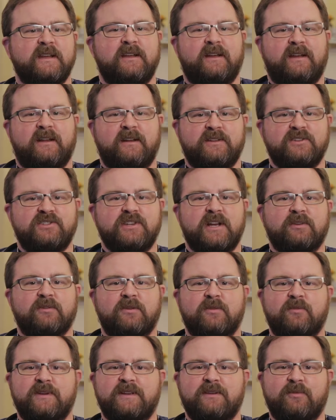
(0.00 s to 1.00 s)
And in
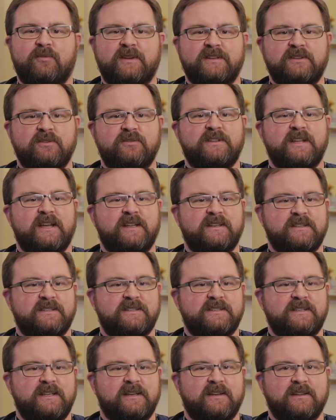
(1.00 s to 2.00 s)
general, we, we do tend to
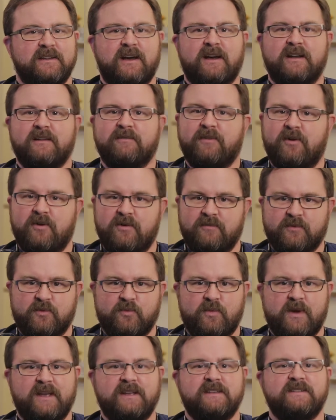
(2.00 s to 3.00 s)
see a lot of
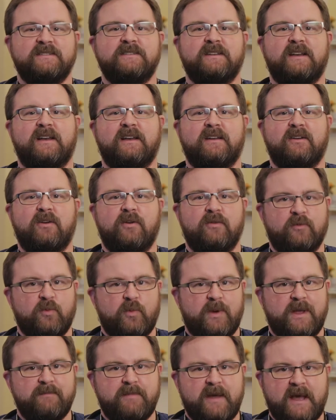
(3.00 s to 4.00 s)
overweight, uh,
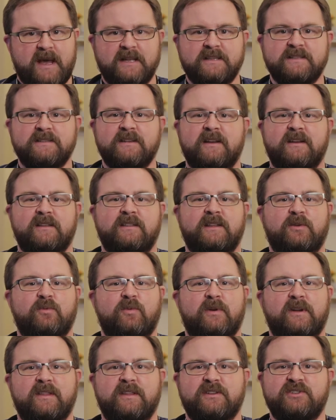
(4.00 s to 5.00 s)
overweight pets. I think
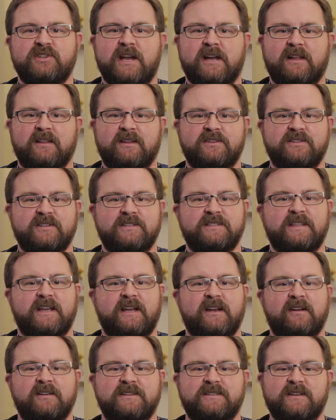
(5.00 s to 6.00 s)
one of the challenges
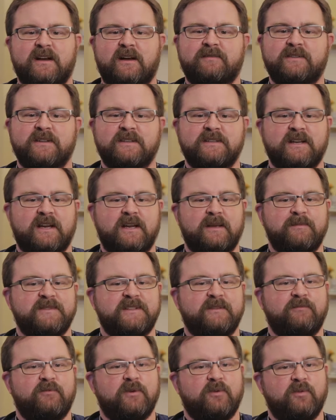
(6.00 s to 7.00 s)
there is
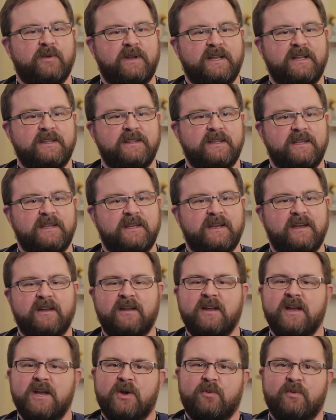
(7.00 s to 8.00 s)
oftentimes if we're reading the uh,
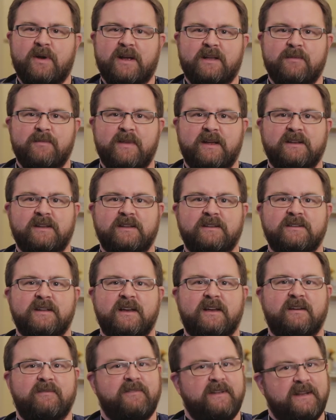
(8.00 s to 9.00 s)
recommended
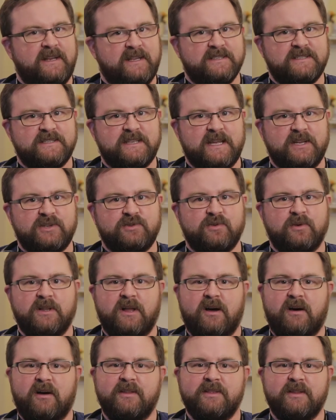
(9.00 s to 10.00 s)
uh, feeding schedule
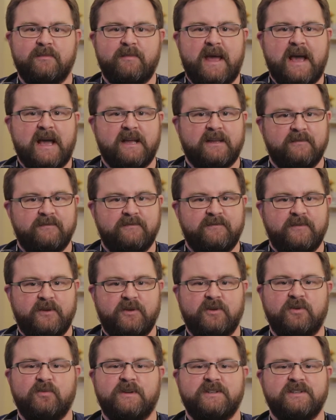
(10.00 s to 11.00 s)
on the bag of
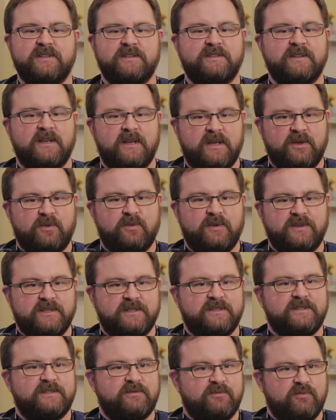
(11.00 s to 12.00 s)
food, which is, which
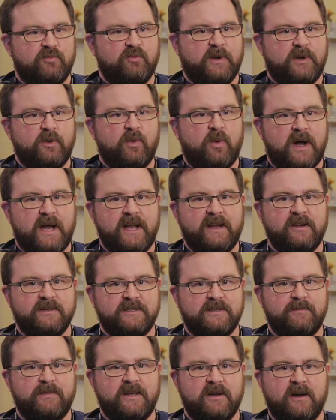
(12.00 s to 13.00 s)
is required
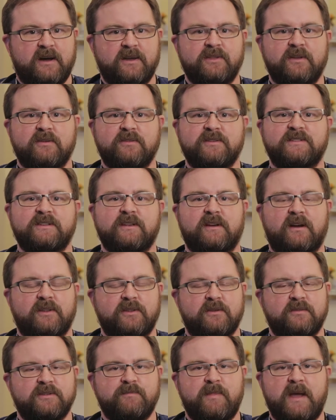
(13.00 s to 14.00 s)
to be on those, on
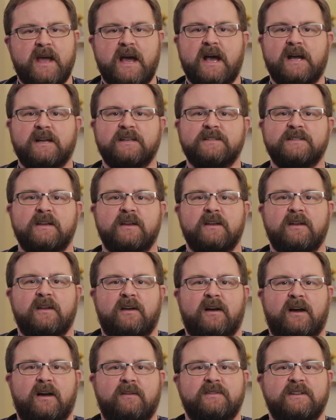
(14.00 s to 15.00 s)
those bags,
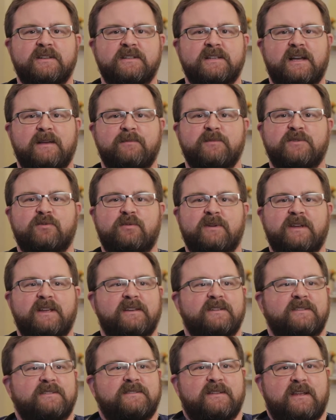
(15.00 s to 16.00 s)
oftentimes we
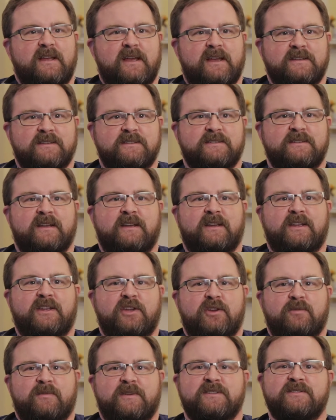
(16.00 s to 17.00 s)
as, as
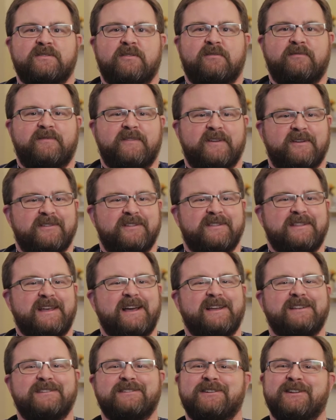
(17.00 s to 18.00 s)
humans don't feel that
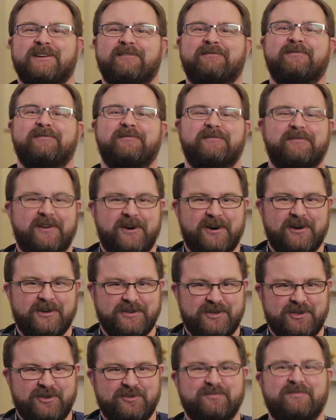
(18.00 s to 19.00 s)
that is enough
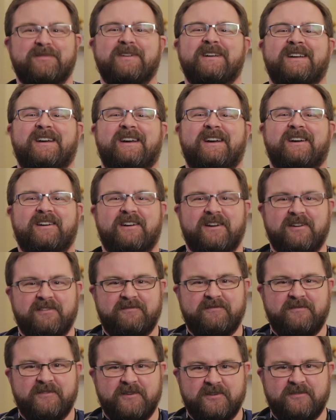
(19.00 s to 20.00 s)
volume uh, of
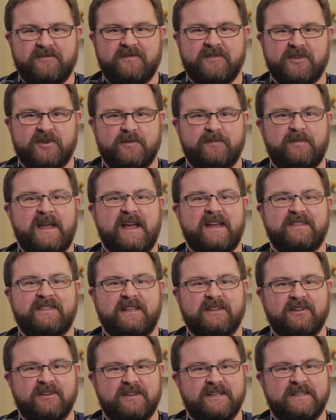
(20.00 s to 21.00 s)
food for their pet.
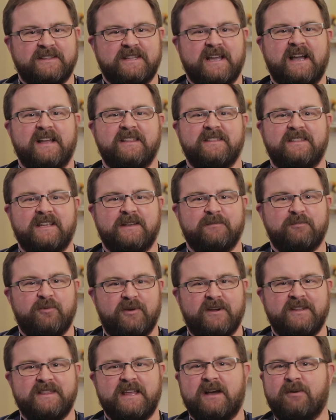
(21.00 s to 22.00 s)
They look at that and think,
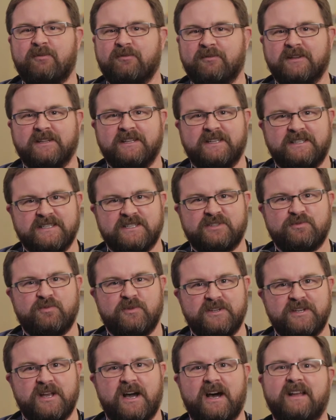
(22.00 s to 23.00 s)
boy, that really just
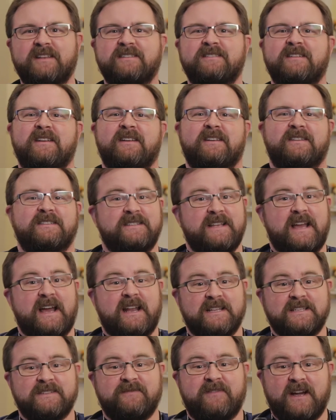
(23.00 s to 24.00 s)
would not
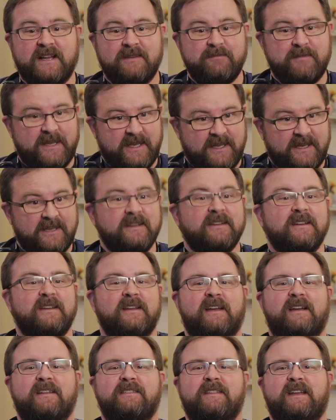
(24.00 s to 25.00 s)
satisfy me.
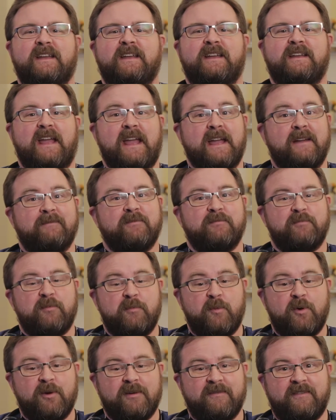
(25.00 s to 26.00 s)
And they
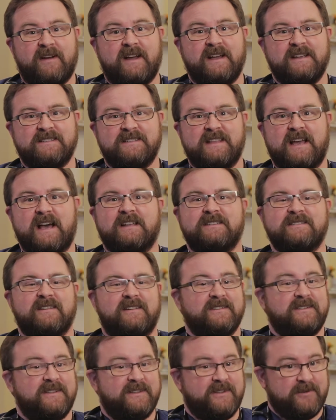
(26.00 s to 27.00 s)
anthropomorphize that
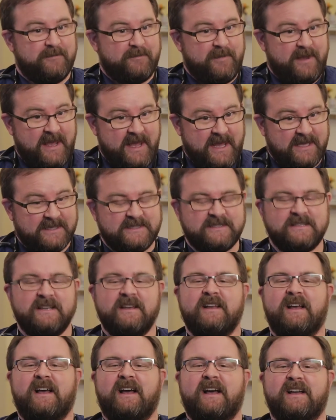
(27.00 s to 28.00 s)
onto their pets.
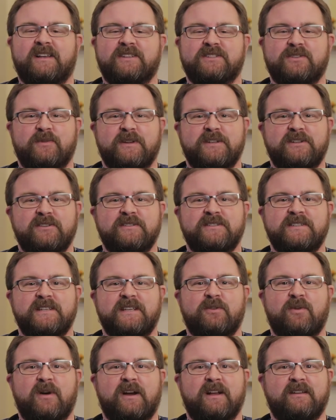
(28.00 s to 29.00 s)
Uh, so we do see
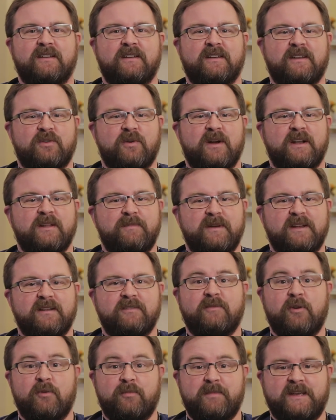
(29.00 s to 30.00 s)
quite a, quite a bit
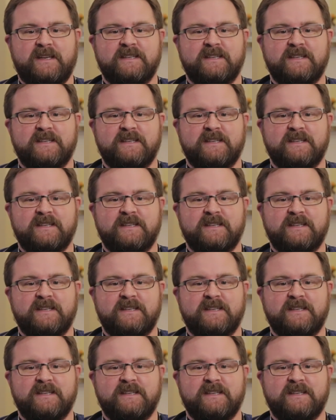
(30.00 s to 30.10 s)
of obesity